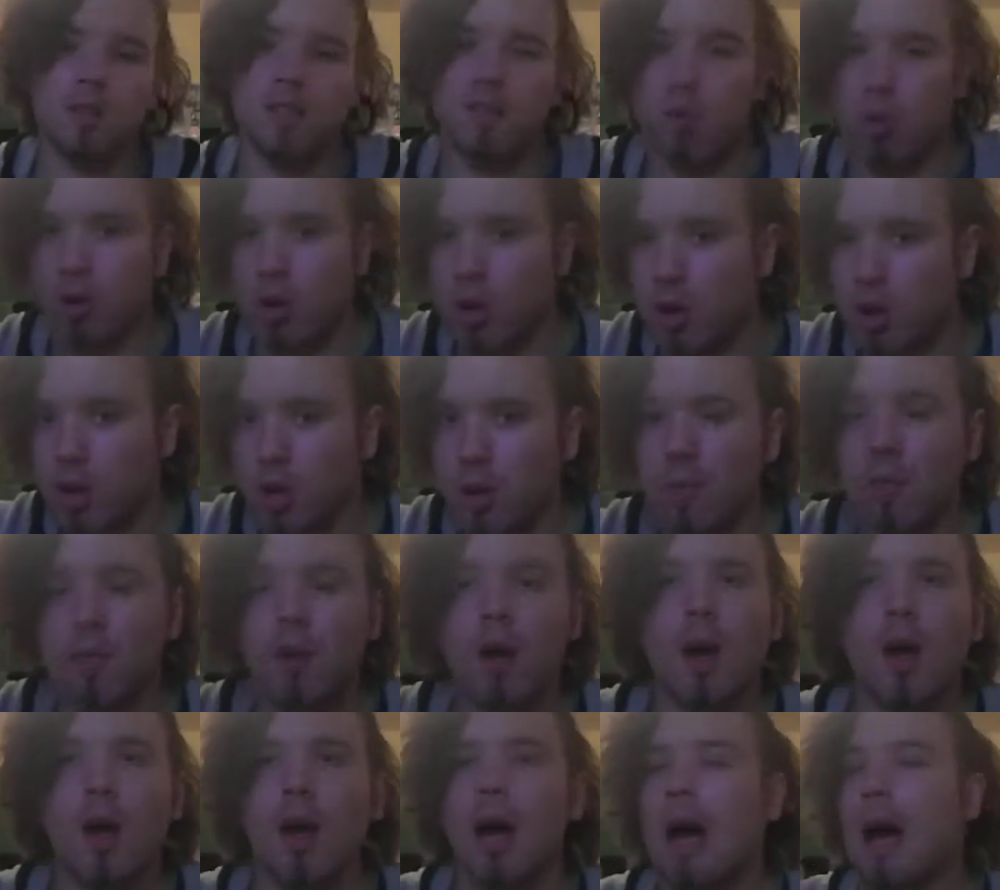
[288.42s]
if you want to
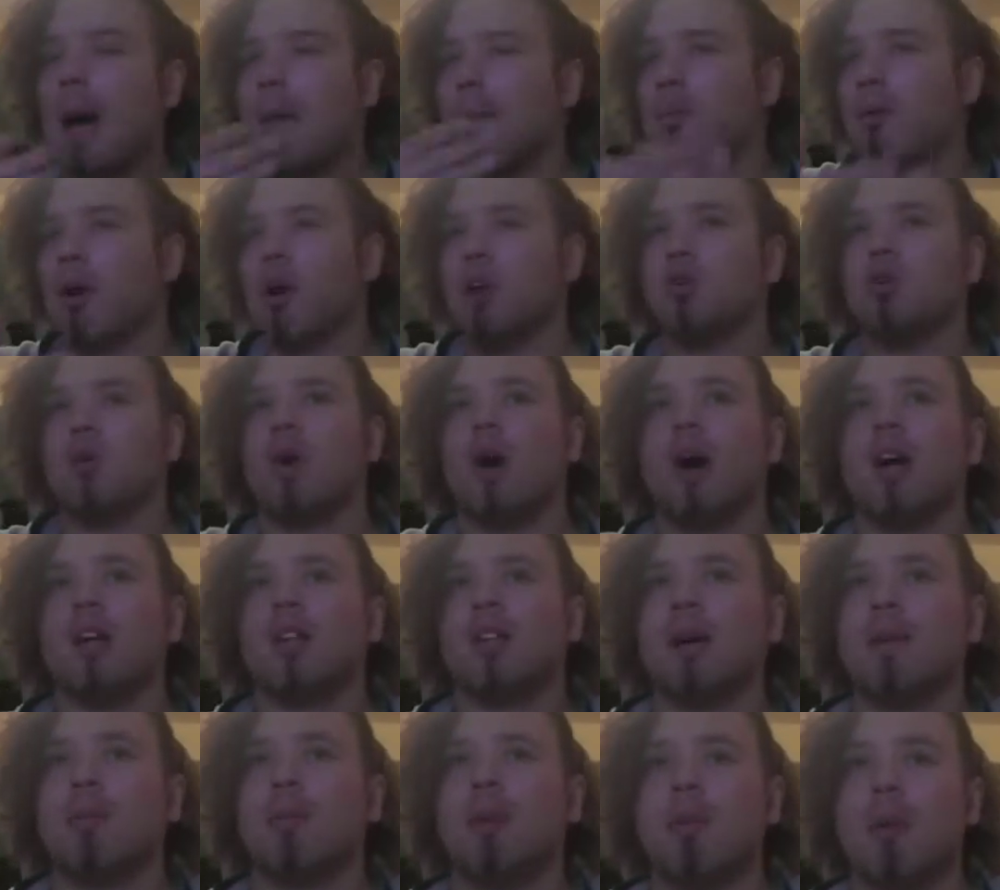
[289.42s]
know, price
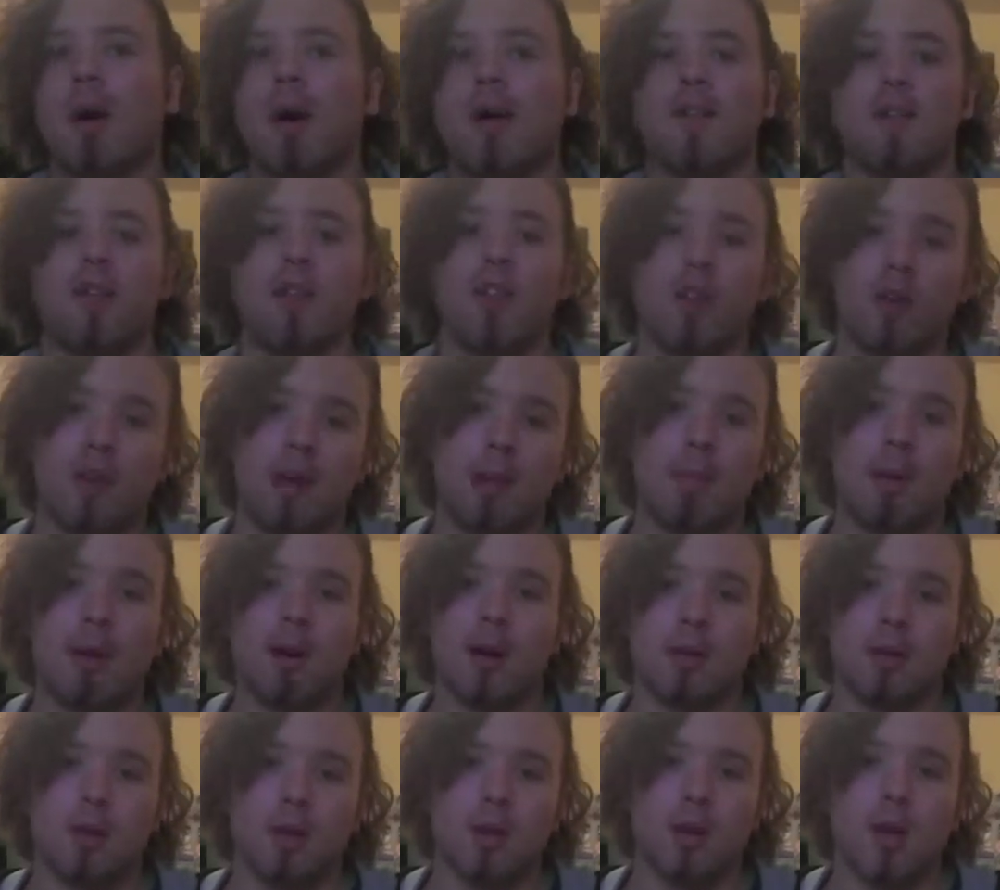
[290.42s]
wise, I bought mine for
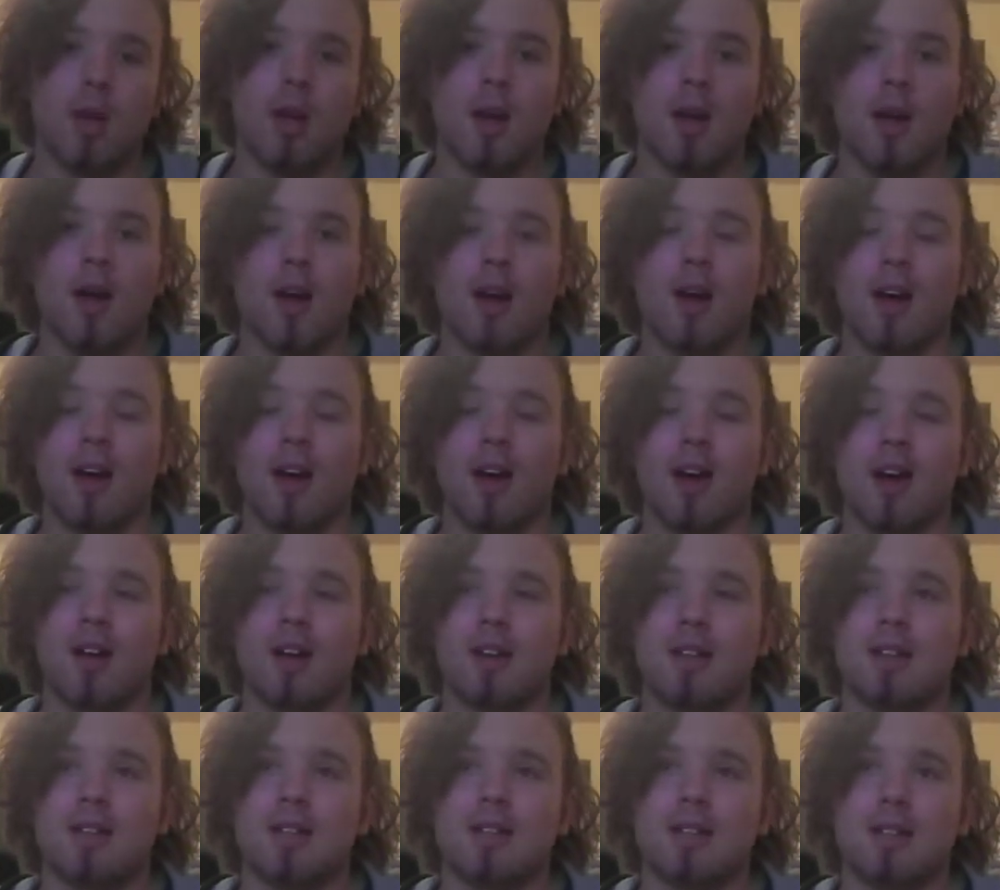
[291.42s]
£38,
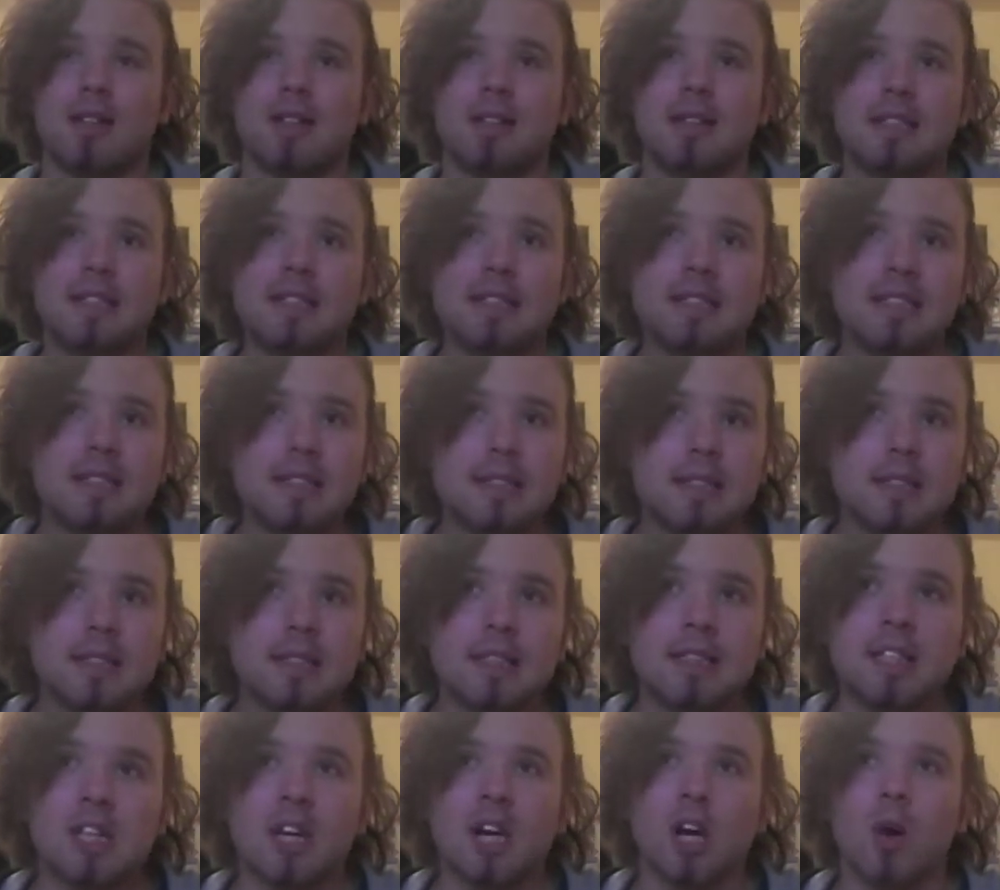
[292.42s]
and
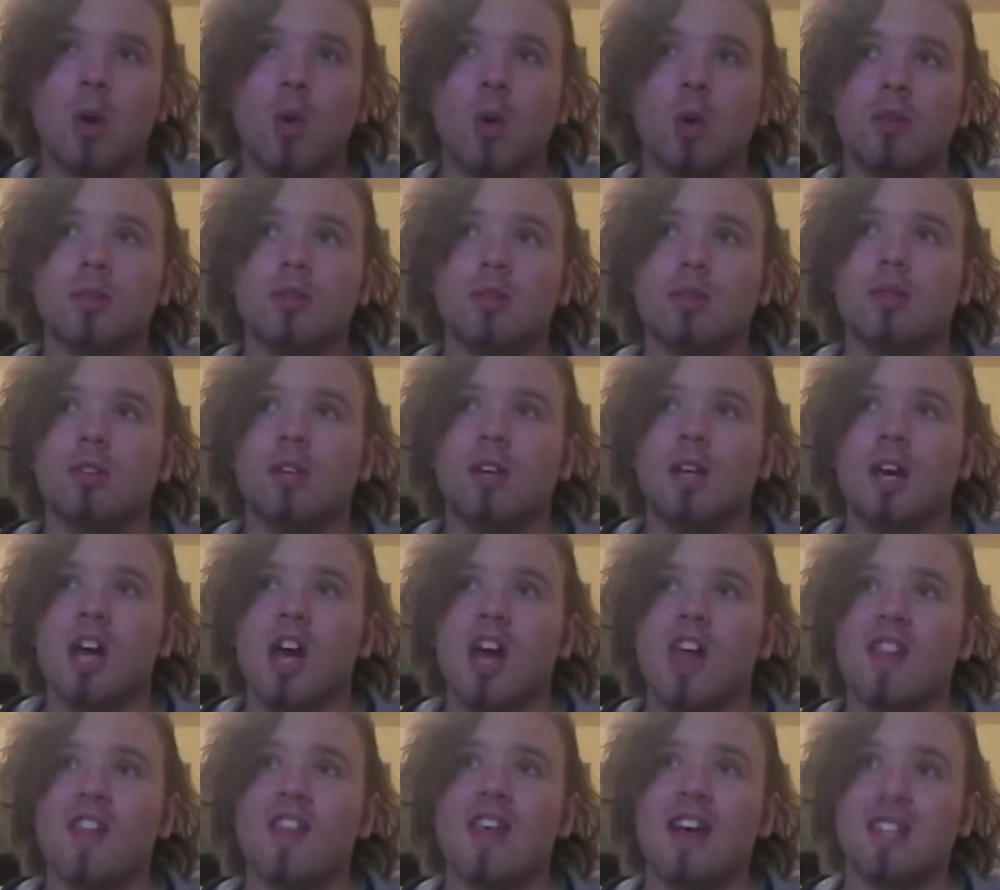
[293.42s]
you know,
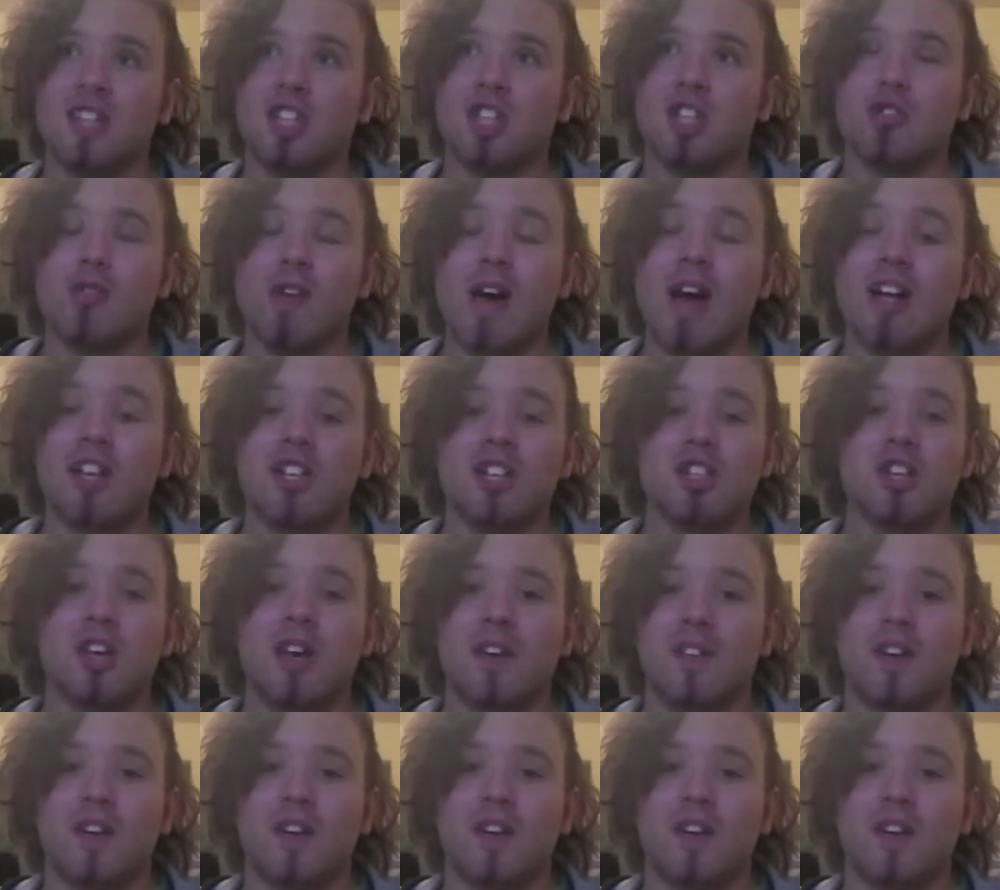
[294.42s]
that's a stretch.